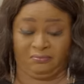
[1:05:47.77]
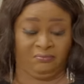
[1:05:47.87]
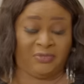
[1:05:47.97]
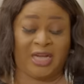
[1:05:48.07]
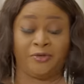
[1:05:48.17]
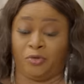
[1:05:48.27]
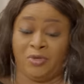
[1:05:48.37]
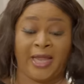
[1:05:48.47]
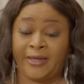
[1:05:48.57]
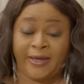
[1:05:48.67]
I
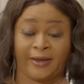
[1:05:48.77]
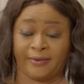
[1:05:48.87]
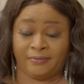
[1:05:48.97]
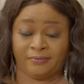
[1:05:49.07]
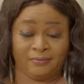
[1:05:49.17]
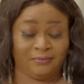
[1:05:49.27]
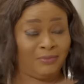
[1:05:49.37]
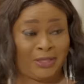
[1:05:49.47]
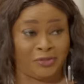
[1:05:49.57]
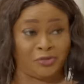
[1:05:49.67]
don't like her.
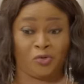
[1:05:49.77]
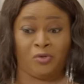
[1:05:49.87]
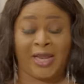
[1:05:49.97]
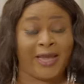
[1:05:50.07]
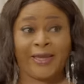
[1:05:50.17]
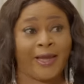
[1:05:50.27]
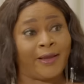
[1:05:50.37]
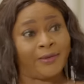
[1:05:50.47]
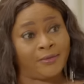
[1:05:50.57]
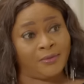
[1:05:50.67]
I just don't like
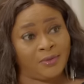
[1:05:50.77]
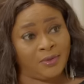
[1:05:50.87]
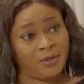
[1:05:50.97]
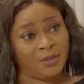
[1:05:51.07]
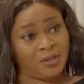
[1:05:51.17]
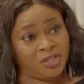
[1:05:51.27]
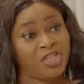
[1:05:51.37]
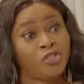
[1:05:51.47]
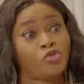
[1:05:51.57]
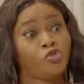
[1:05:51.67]
her.
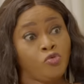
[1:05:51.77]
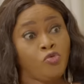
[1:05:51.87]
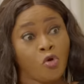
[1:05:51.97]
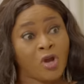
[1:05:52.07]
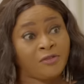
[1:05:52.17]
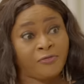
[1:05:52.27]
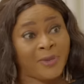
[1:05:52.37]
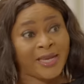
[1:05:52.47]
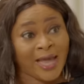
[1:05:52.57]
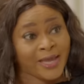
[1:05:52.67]
She's too local for
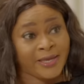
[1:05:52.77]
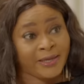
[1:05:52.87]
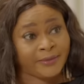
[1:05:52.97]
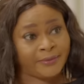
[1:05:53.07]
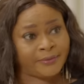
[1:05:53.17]
my liking.